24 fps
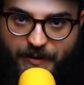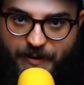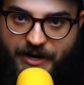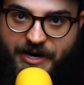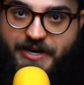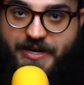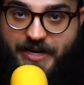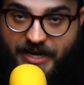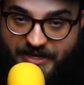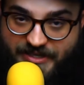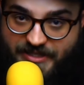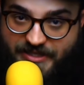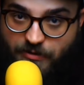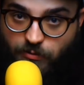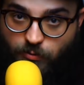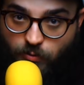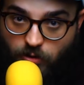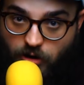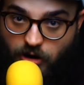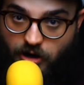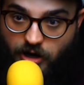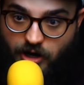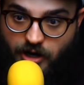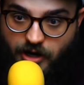it doesn't
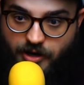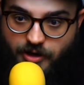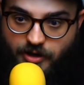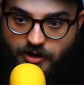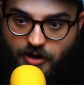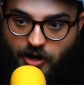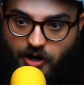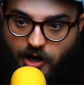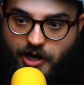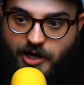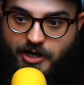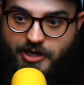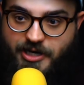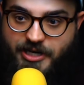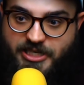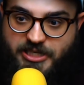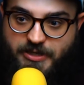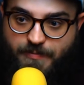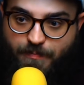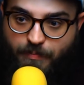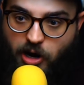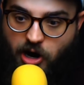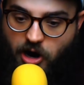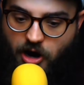work on
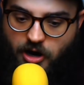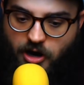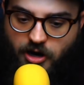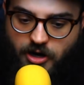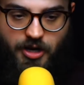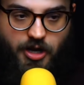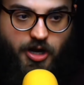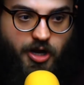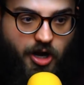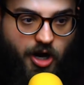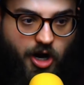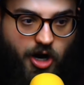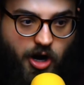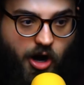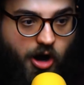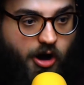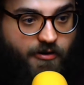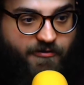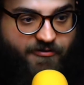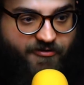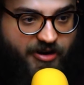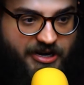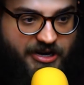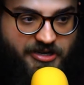Gaspard. Our
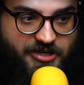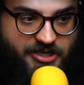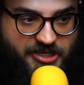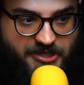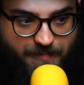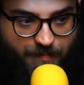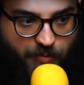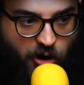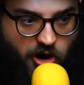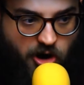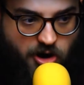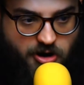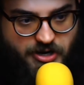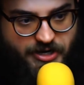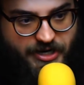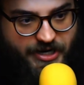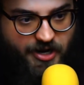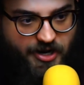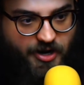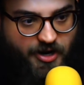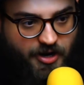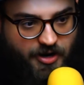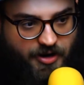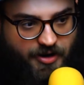friend Gaspard
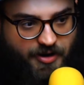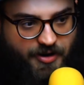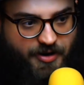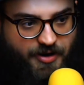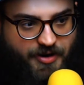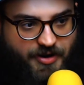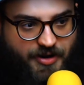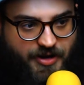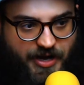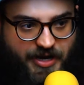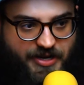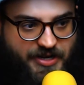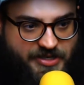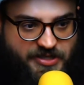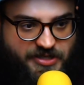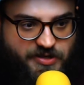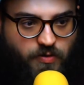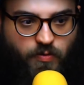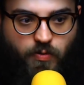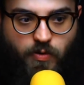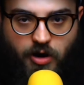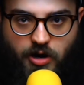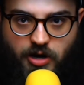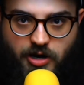here, it doesn't
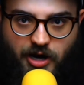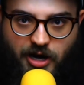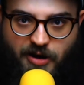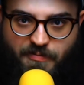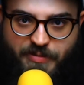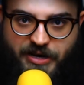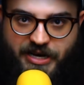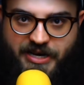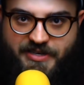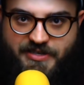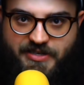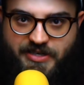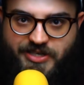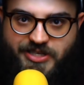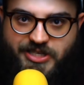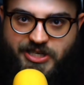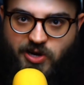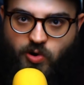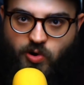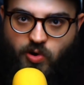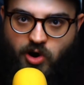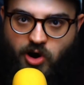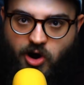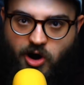work on, because he's
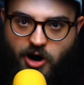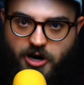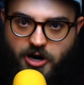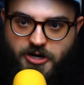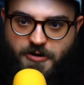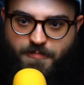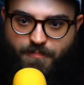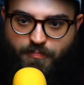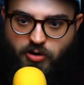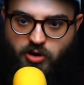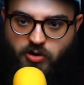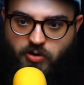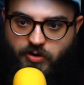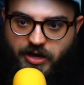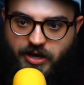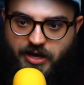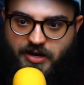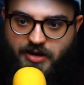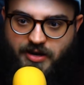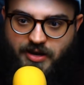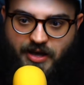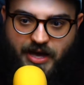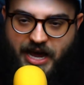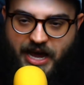so
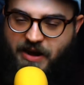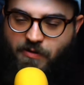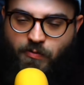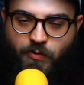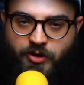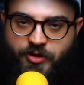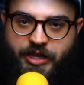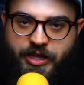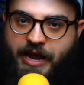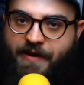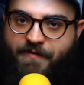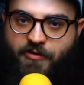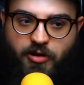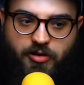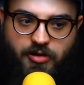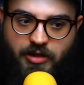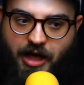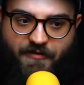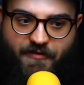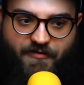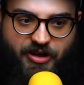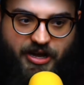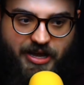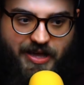heartbroken and will never
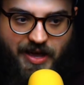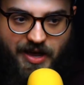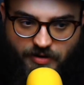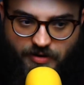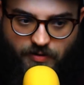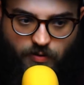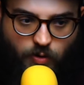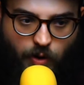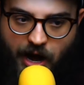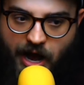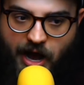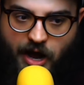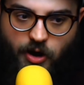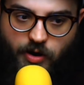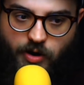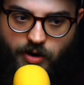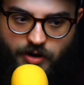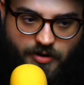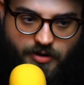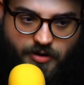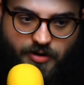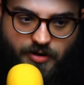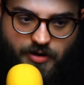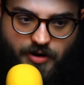love again. Wow.
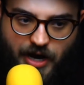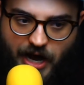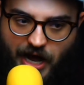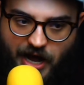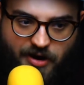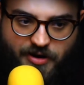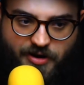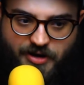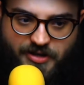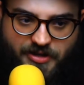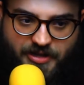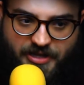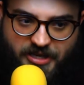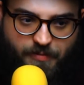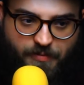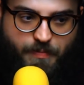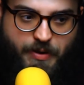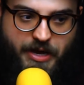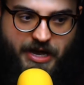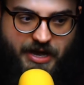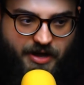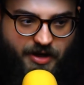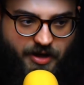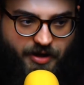How could this
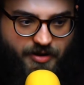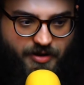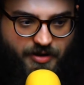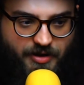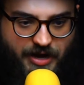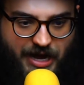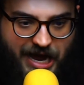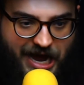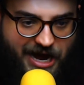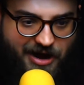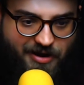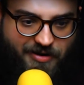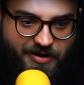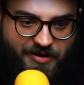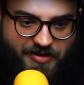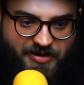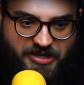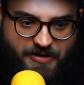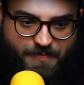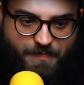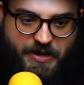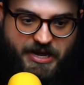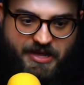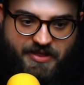be? How could
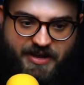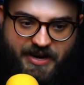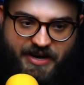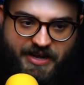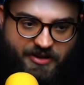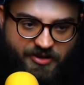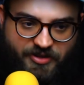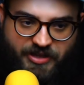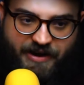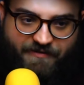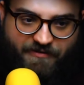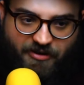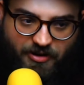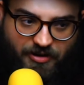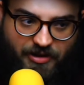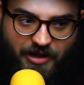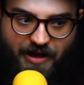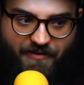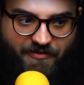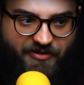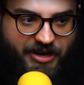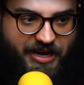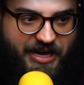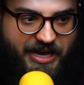this be that he'll never
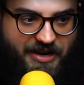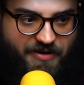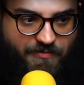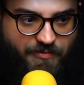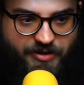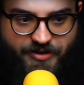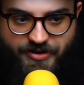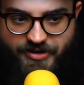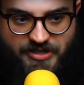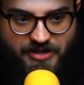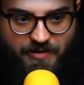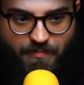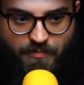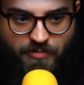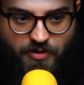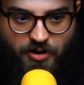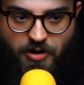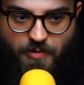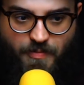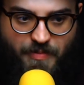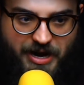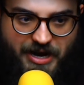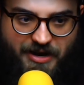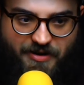love again when there's a
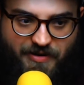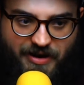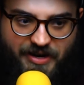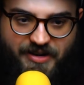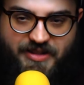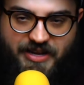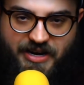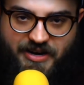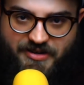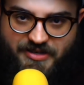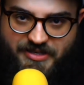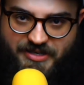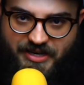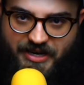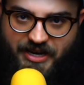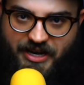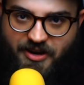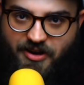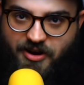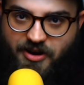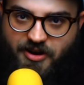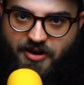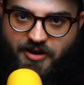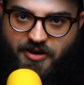mermaid right there singing
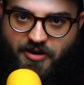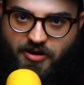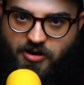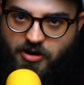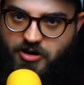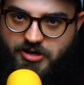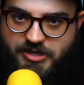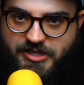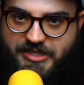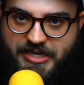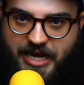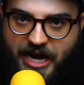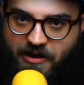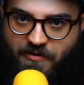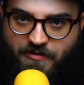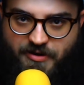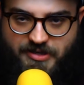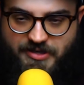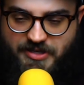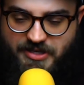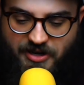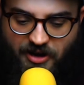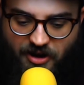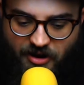her siren
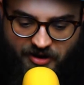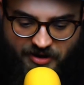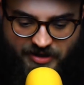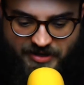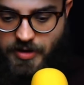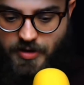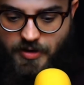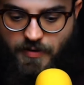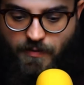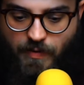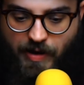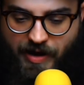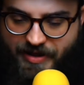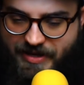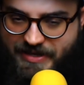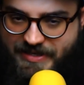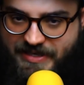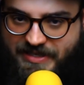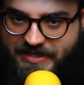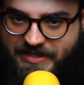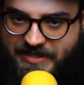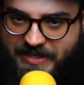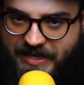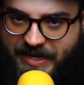songs? While this
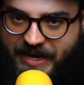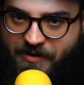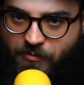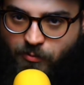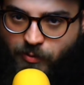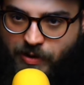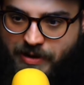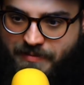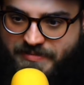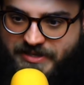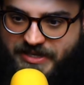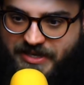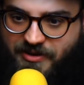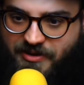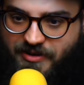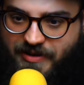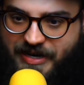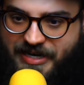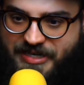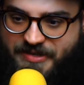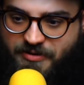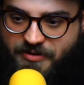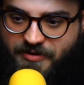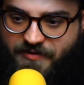is like a
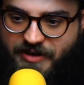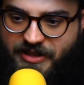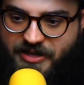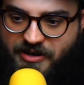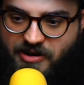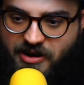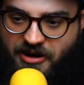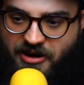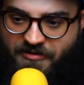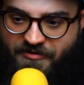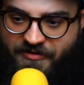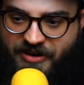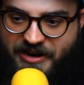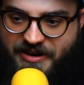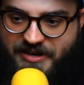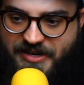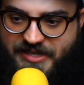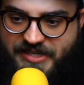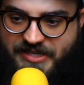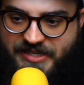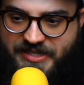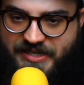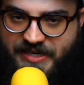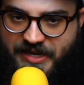whimsical-ass movie, there are very
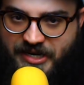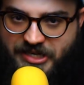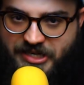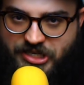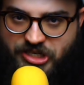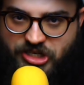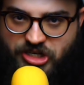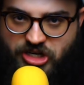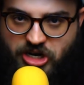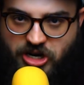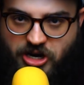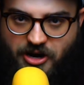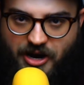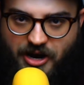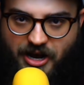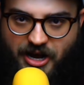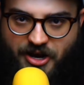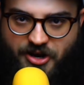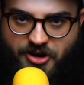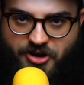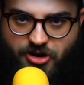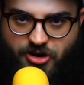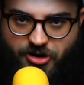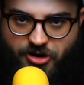sinister
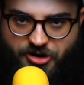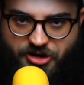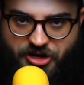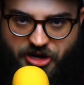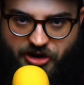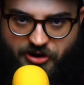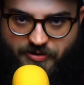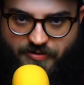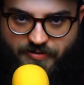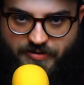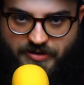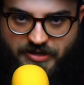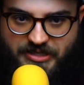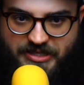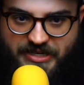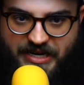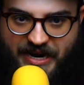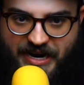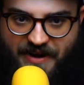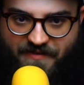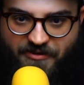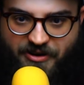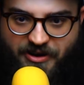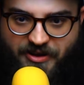undertones to
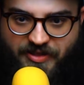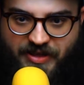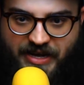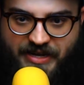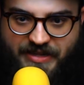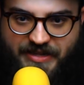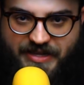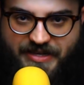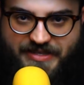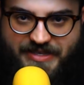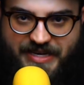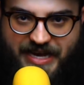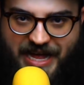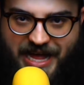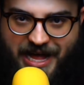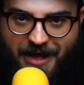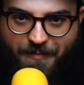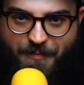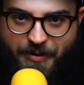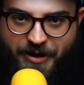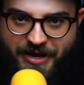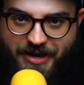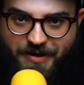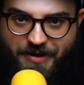everything that's
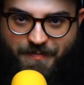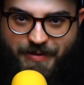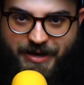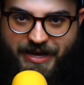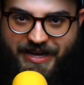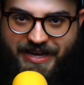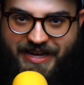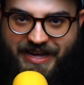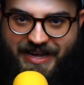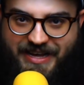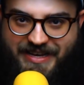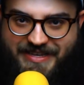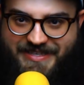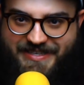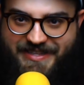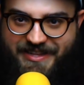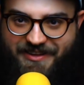happening because